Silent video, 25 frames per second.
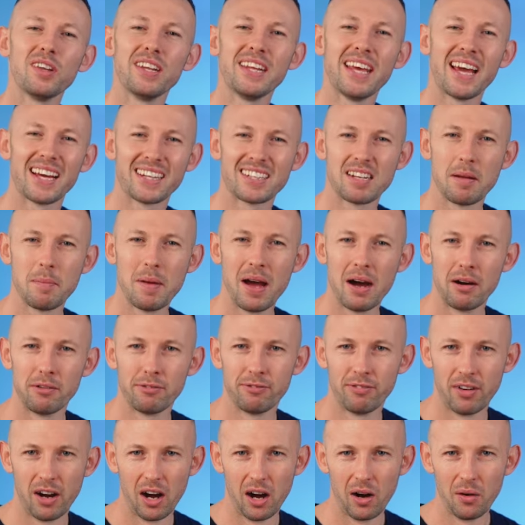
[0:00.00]
on the XML
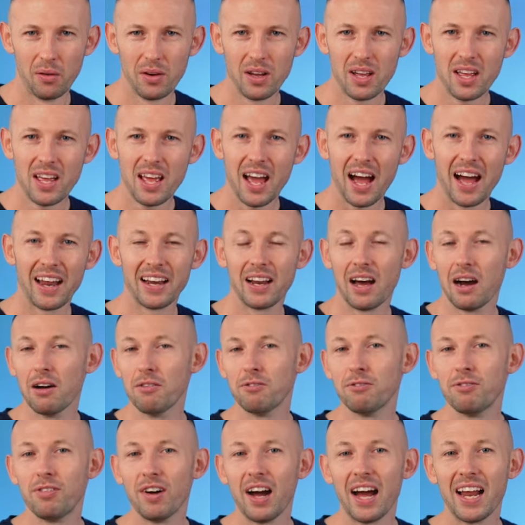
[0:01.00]
file and
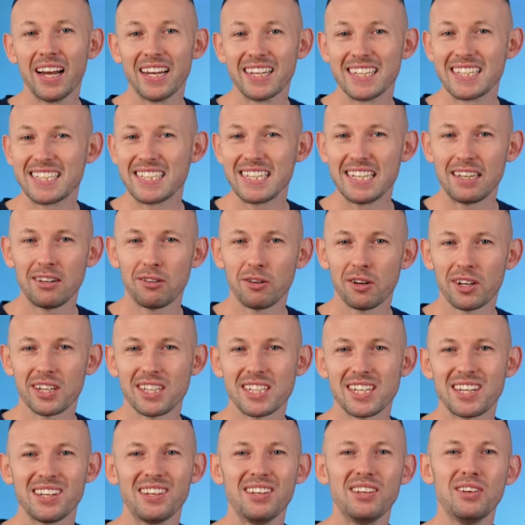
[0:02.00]
unveil its
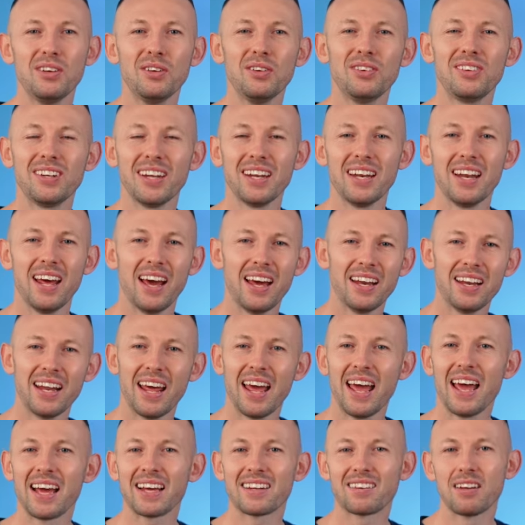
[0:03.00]
secrets using an
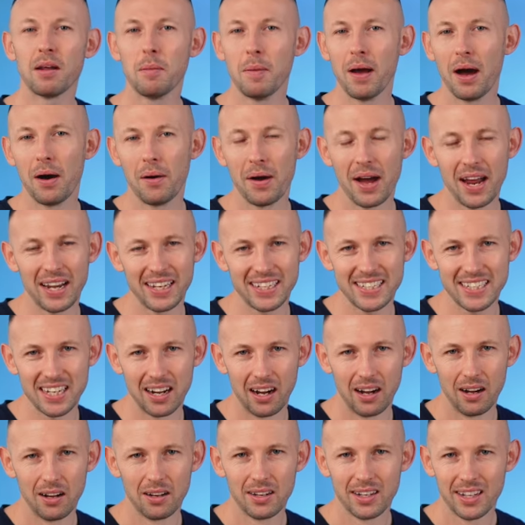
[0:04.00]
XML
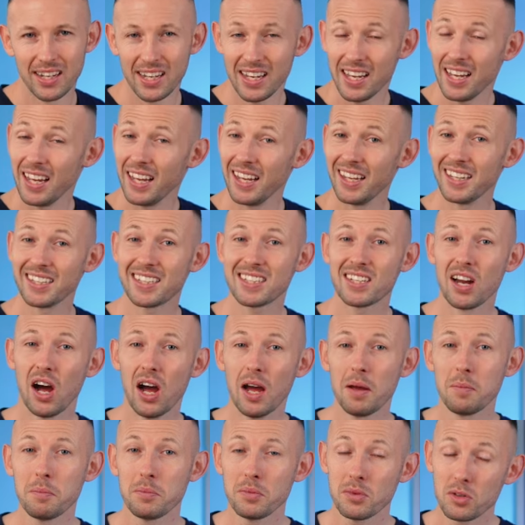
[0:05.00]
editor. It's
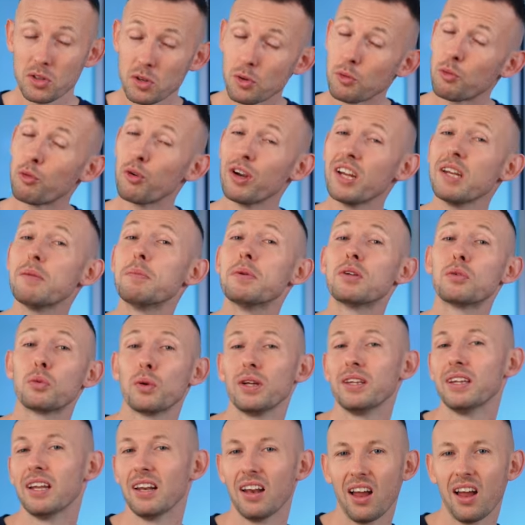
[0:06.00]
time to read between the